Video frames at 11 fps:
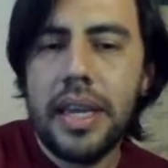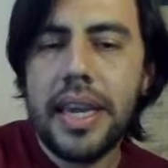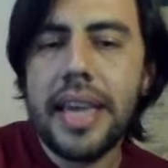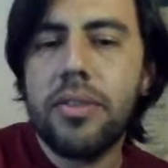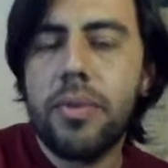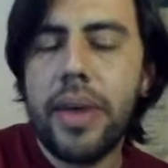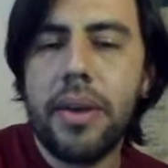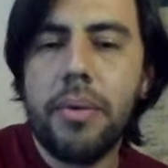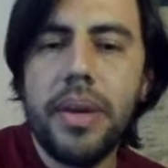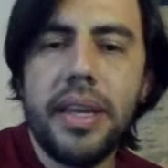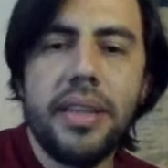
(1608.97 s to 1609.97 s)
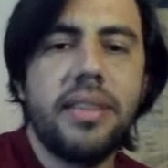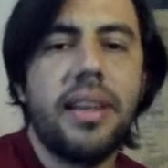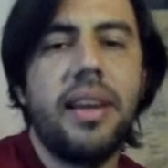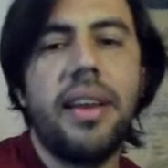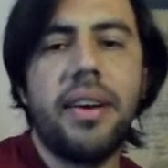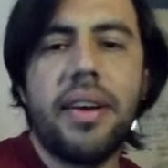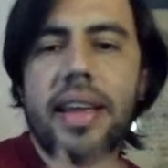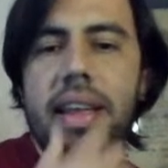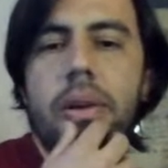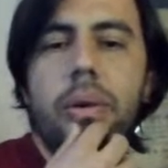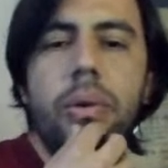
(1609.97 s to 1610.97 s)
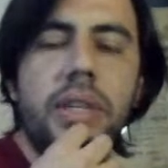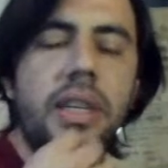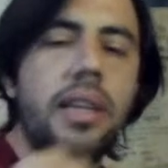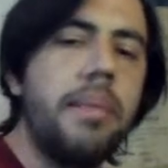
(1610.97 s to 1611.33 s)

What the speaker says: he can trade queens and later I am losing